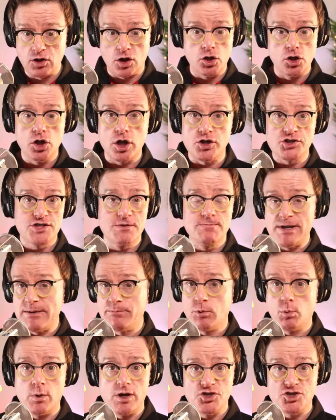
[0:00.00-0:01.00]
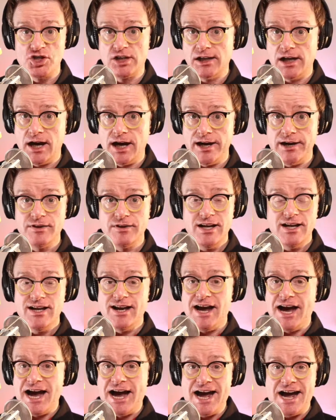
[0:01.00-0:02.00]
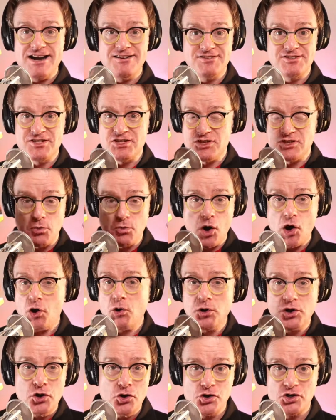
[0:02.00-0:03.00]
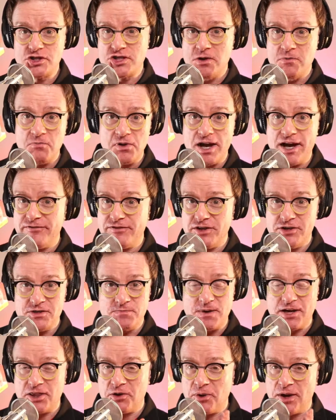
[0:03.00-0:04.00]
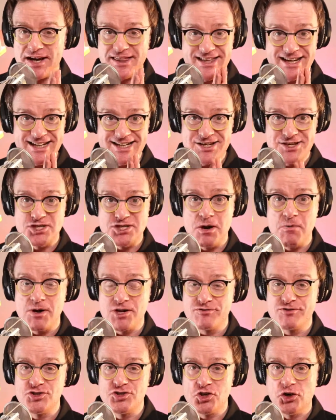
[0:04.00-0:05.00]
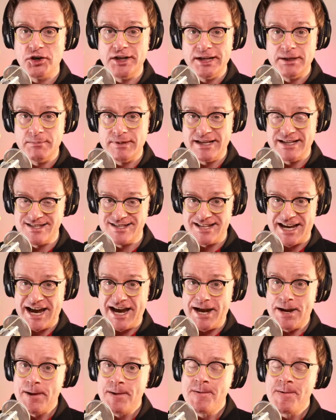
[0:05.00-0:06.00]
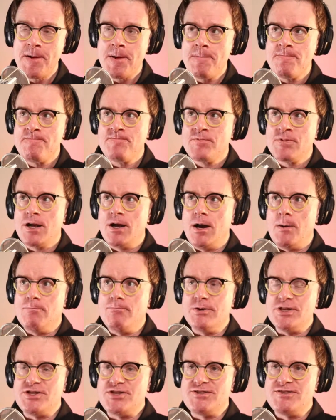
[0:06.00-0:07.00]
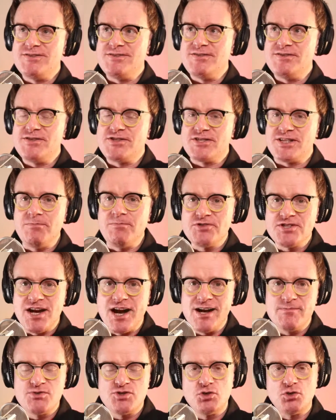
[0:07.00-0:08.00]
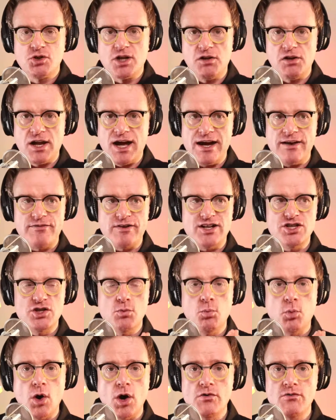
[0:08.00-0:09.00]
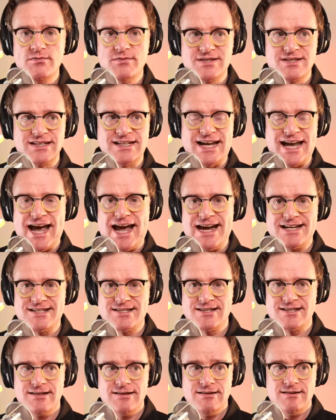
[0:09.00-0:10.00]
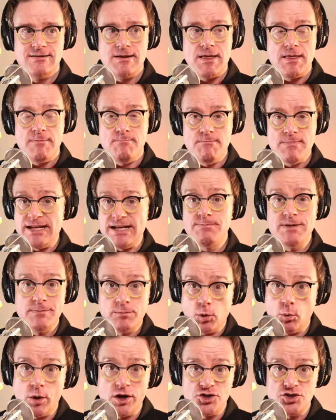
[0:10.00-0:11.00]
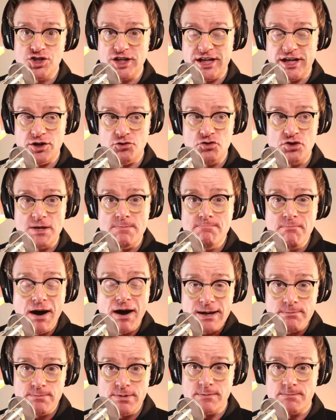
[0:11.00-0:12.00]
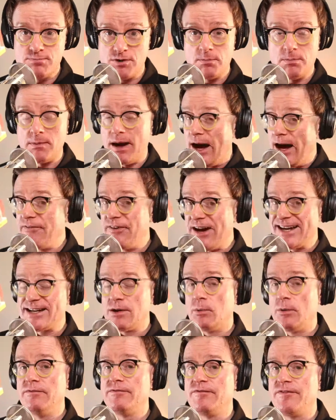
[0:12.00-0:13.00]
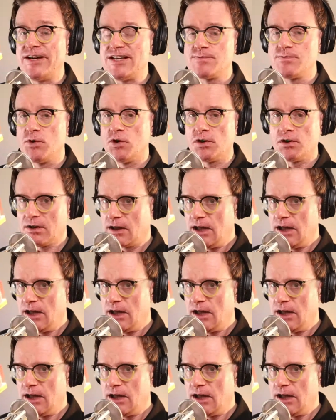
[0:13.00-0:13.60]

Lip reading: lots of people watching live, and you are all awesome live viewers, by the way. Thank you so much for joining me today. Sometimes you'll go live and you won't get many people watching you. There might be a problem. I've had it when Facebook